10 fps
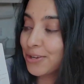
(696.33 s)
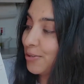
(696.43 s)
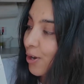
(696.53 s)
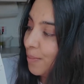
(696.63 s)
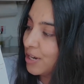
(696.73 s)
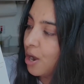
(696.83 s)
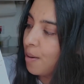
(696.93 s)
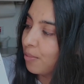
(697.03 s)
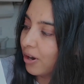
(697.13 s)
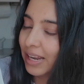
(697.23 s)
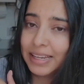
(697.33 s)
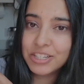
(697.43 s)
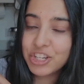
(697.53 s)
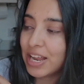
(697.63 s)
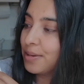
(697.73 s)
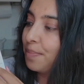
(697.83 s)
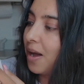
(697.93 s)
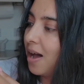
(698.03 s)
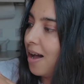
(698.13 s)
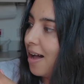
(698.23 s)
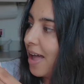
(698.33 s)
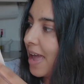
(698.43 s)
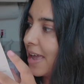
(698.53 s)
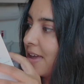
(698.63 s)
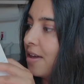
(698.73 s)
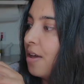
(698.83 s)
topped broccoli and cheddar pie,